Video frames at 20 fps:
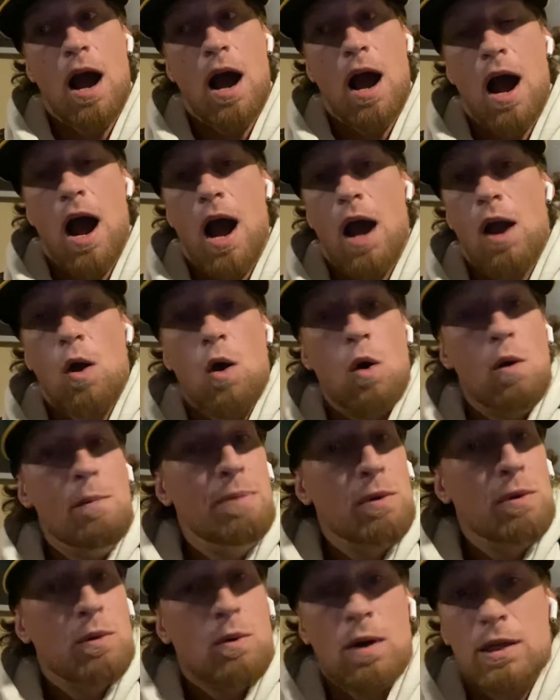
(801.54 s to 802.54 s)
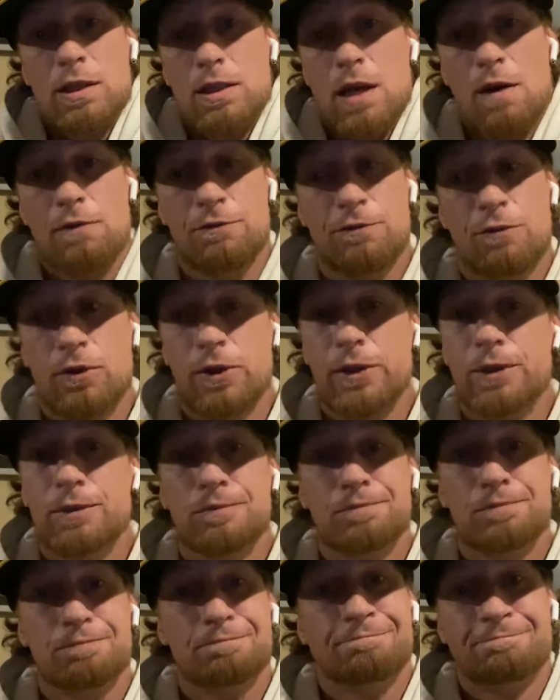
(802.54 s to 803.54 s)
I hope it works out for you.
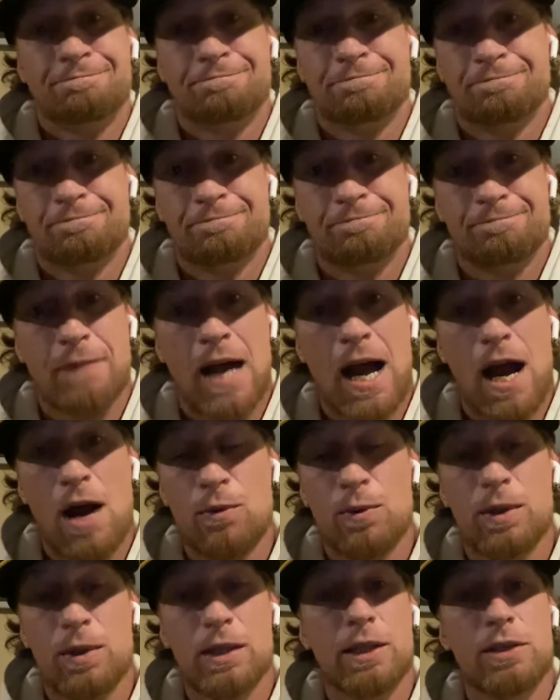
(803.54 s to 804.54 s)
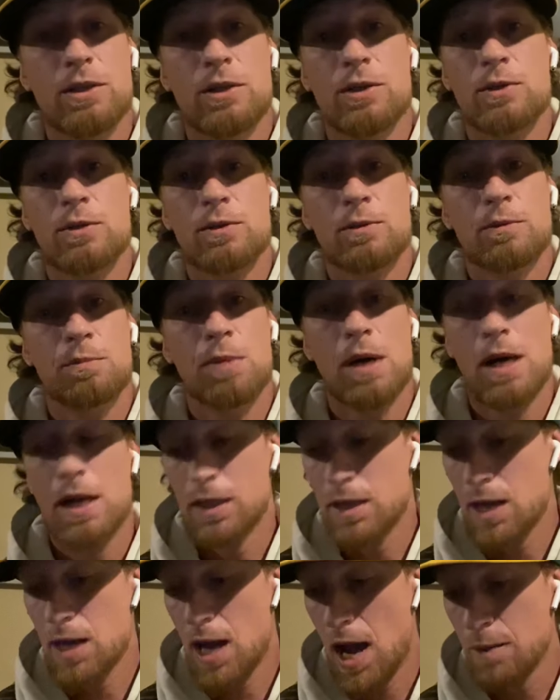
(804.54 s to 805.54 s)
I really do.
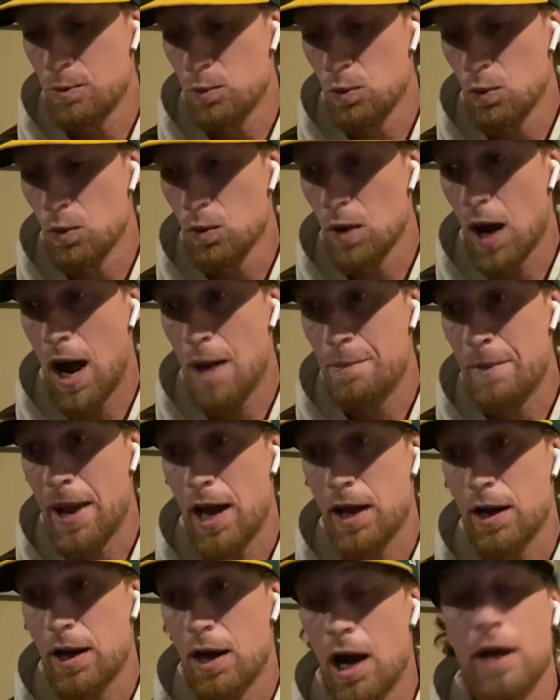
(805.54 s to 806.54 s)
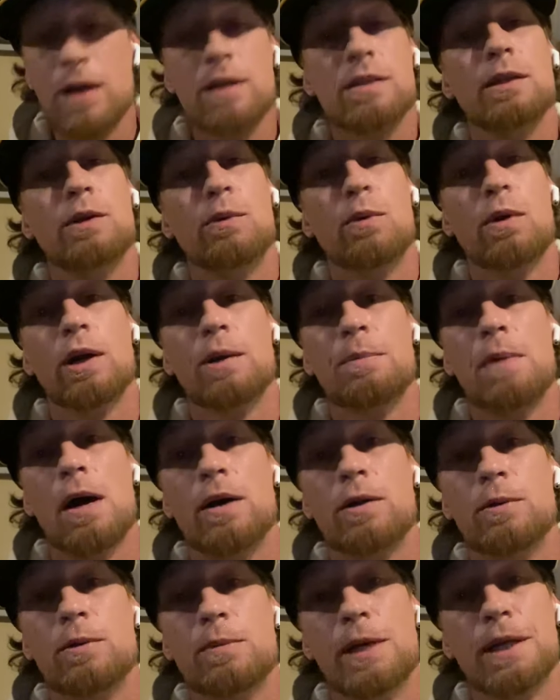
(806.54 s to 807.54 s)
But I'm honestly worried
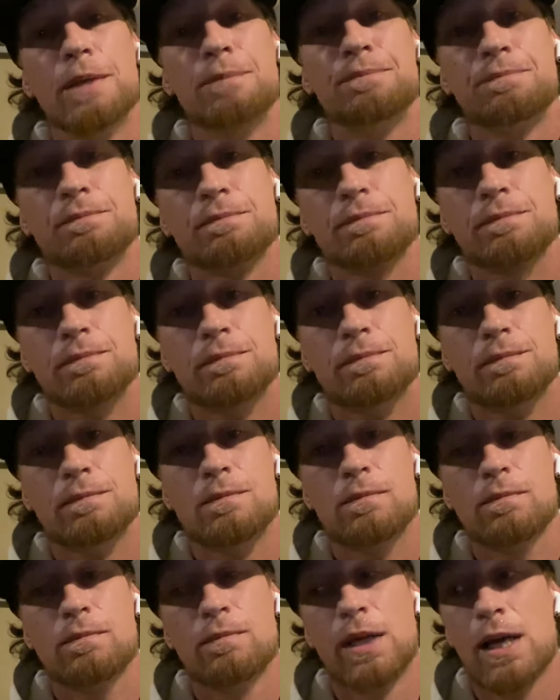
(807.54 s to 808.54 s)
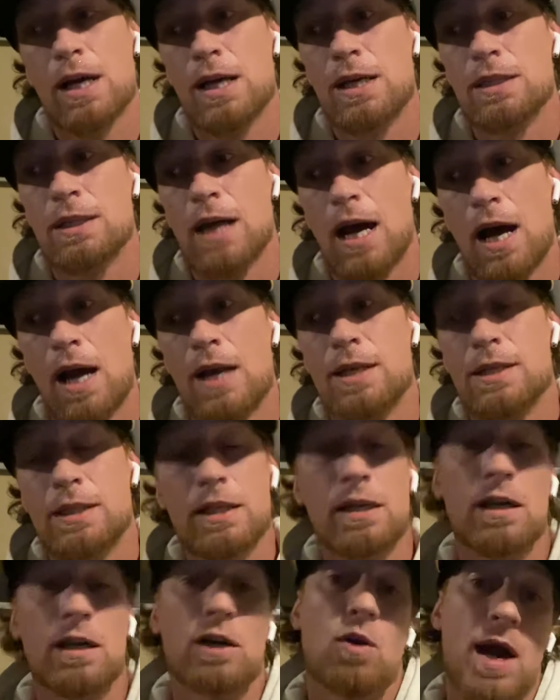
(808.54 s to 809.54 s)
about you, man, because I
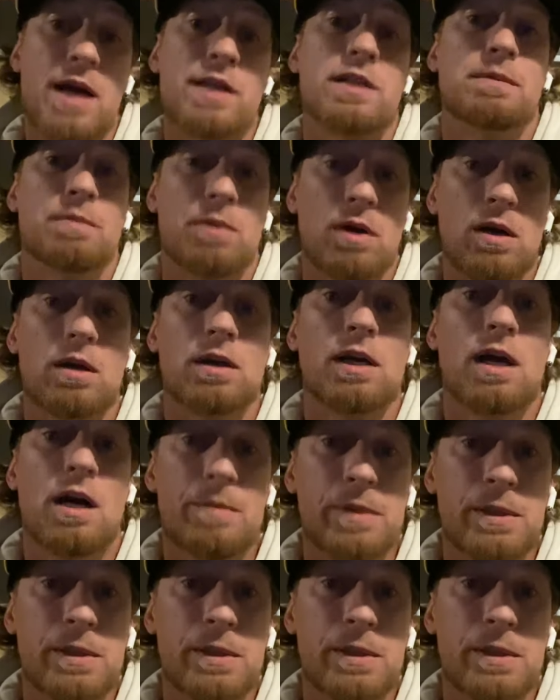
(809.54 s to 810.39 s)
see a crash and burn coming.